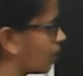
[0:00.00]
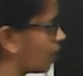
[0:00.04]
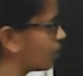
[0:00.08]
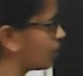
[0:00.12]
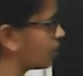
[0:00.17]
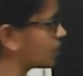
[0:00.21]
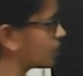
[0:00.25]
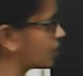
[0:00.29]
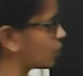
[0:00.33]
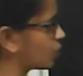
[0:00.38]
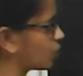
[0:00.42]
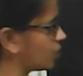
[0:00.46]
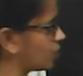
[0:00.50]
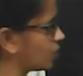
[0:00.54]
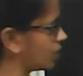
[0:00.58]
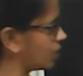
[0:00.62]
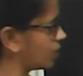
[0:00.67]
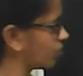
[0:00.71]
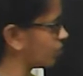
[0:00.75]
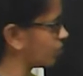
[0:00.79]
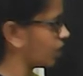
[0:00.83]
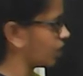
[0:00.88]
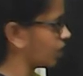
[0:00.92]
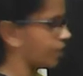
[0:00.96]
it is
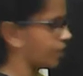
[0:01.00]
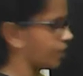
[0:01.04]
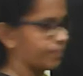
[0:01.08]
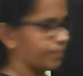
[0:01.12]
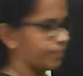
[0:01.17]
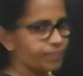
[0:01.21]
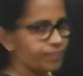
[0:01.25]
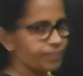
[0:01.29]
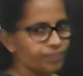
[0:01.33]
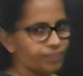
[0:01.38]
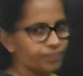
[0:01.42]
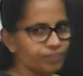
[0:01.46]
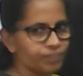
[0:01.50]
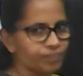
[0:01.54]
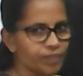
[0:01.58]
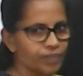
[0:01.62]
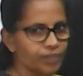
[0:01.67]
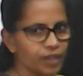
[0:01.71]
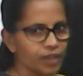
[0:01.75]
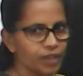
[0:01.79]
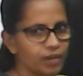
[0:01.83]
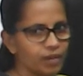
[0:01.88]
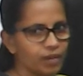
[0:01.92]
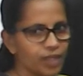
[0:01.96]
23.
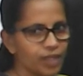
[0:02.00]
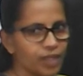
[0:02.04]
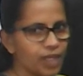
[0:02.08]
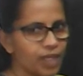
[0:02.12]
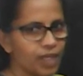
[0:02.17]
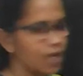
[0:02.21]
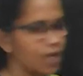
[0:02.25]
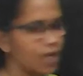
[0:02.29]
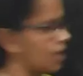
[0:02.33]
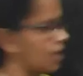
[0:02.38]
Okay.